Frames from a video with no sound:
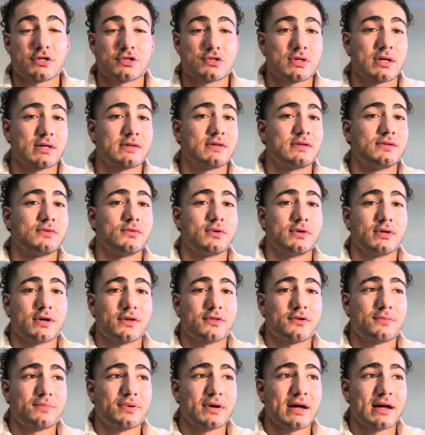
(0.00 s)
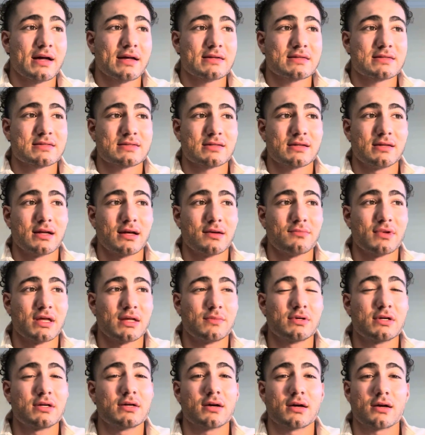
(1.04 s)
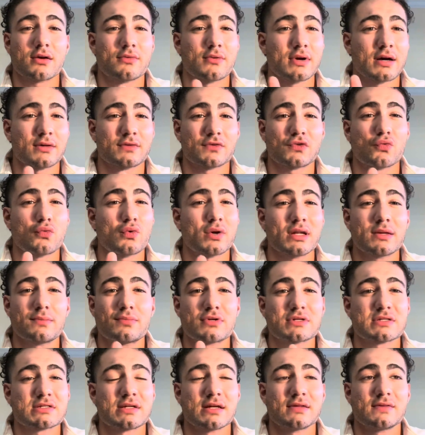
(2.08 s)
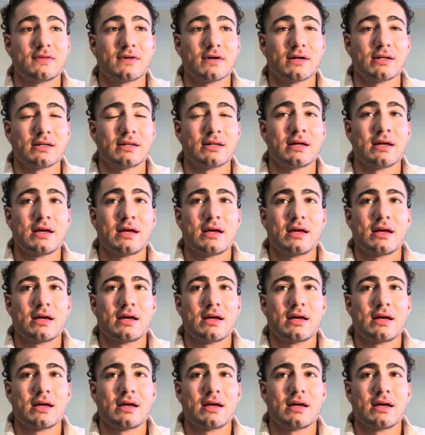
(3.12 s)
tried to do another pass and I maybe got around 20% done